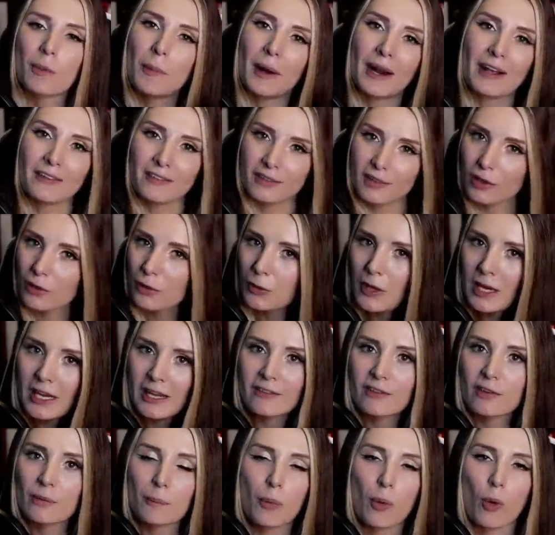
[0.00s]
but I still think
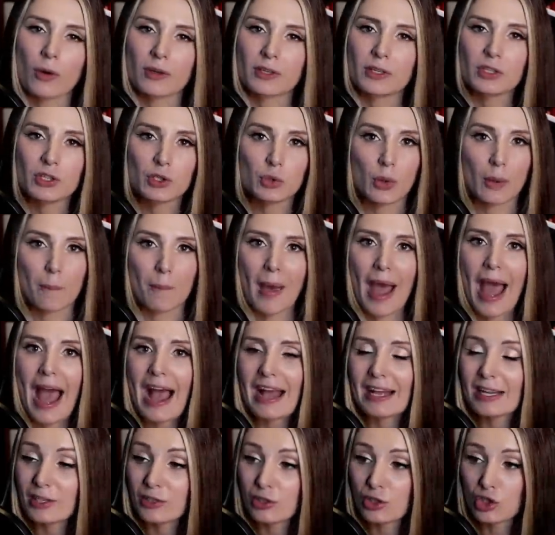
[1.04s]
it's important to unpack